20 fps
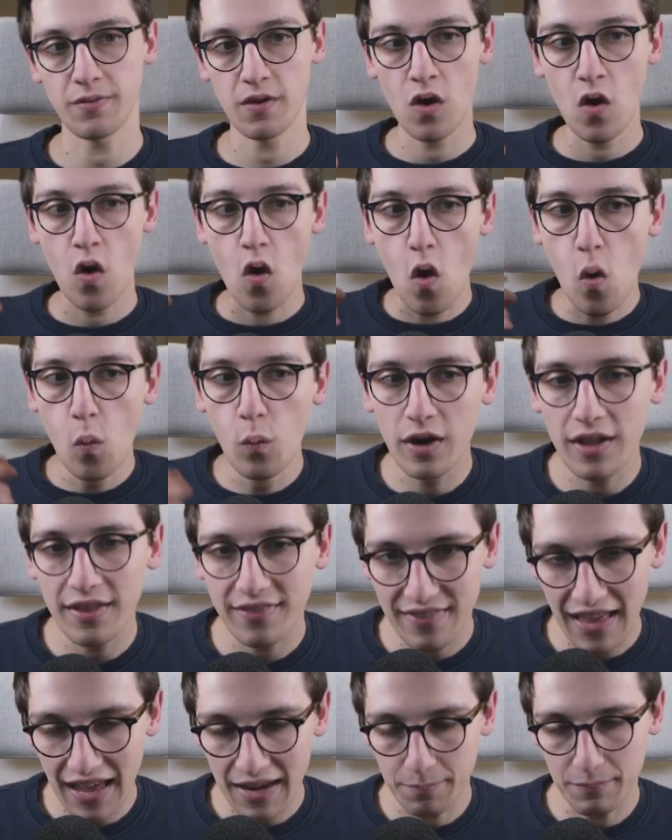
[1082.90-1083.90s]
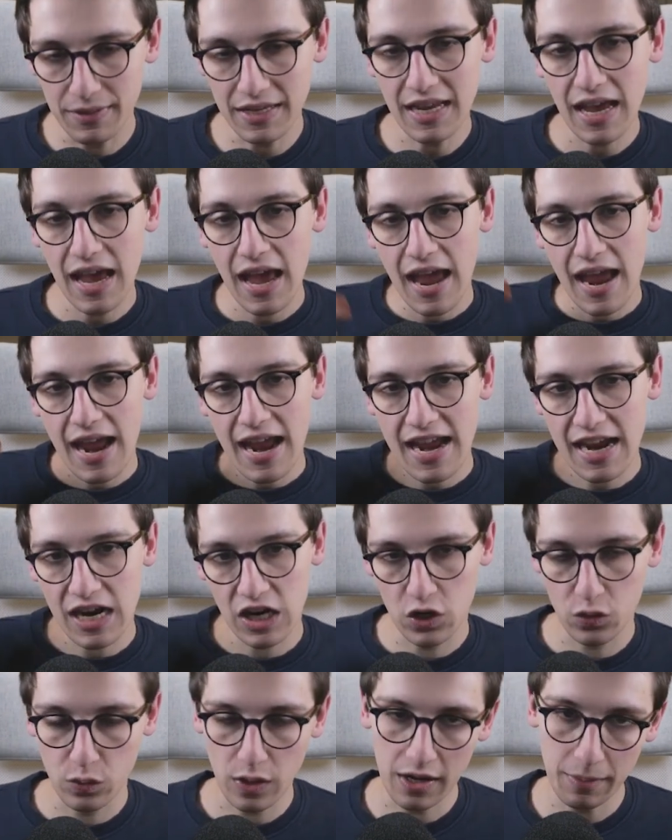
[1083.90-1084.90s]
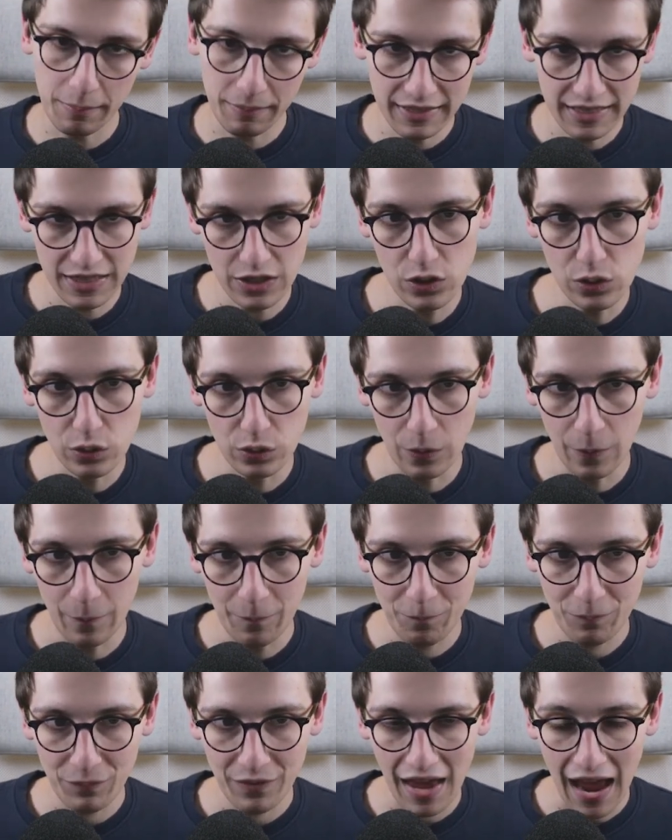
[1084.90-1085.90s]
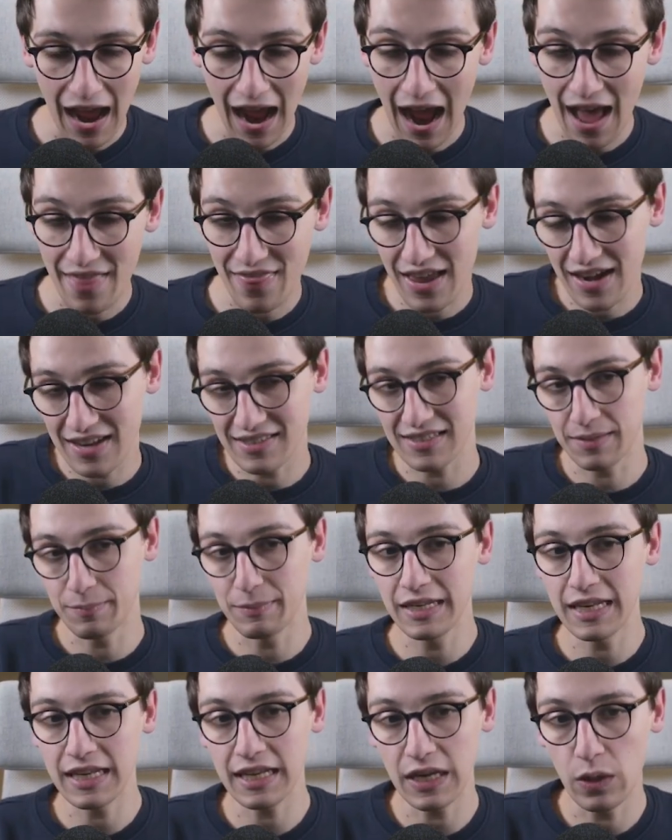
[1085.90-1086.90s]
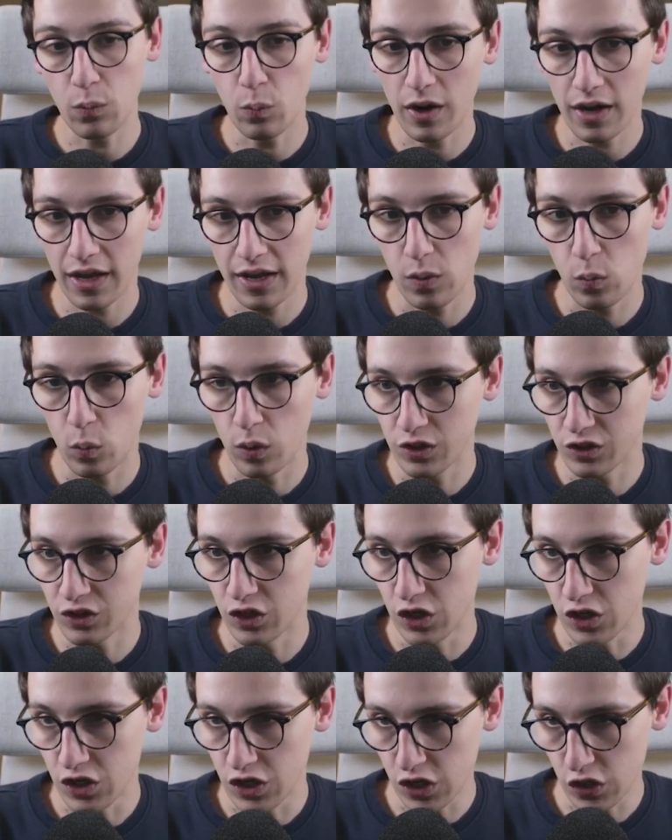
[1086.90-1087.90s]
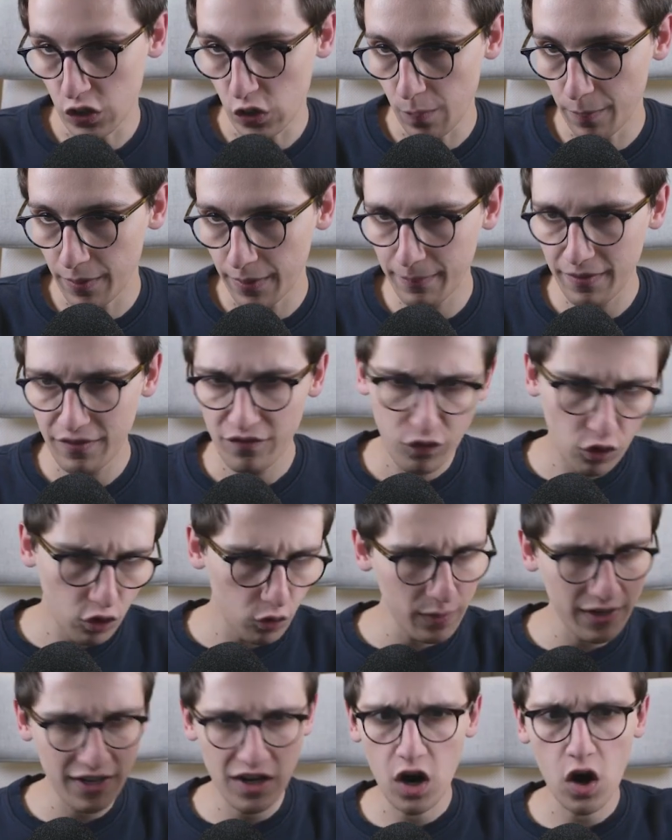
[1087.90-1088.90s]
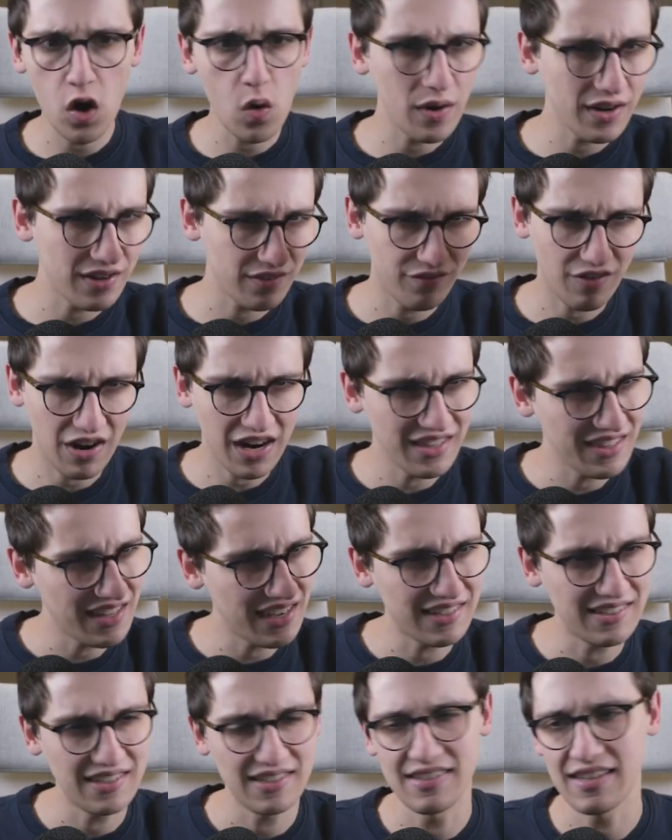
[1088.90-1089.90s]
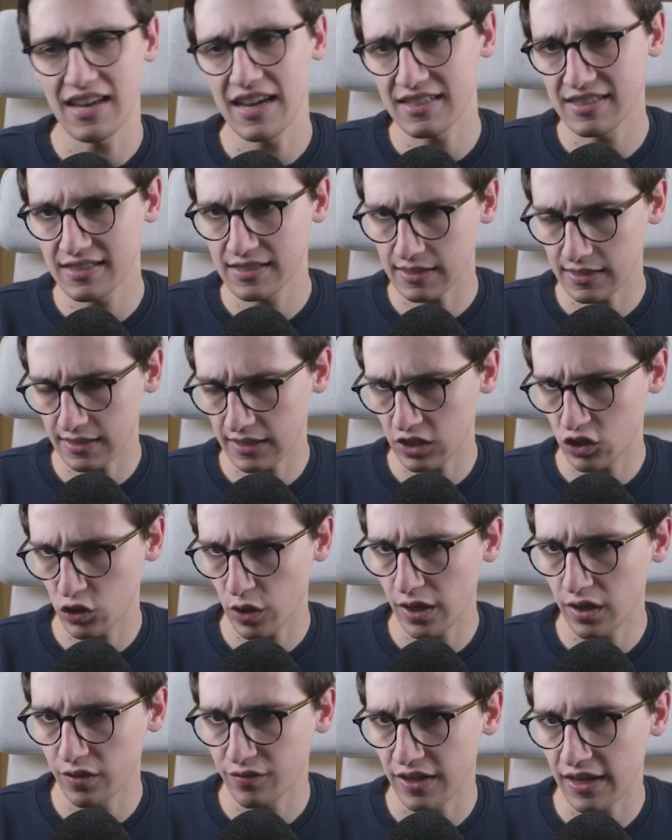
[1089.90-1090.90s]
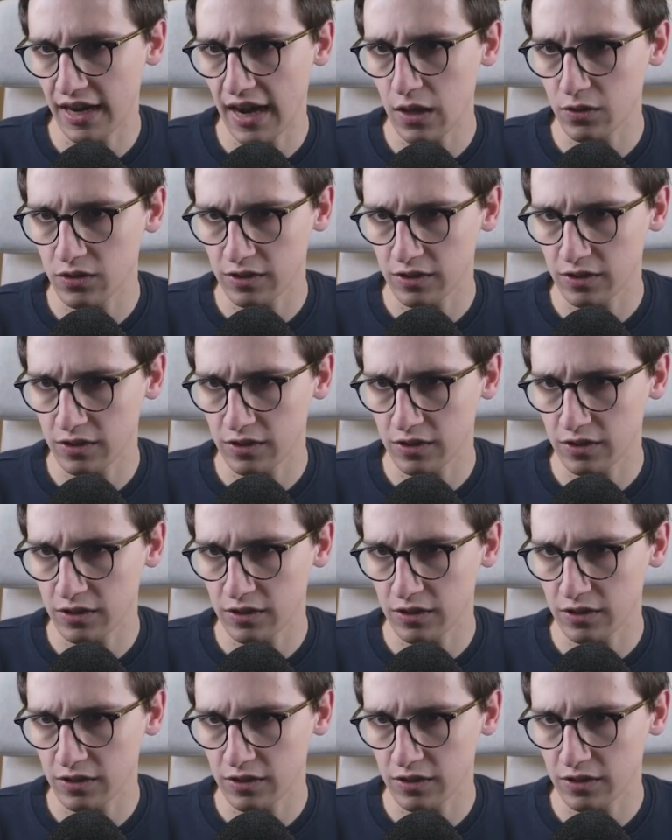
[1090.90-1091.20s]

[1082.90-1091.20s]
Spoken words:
Wouldn't that be incredibly cool? And that is immediately what I want to do. But before we go and find an XSS and try all of that out,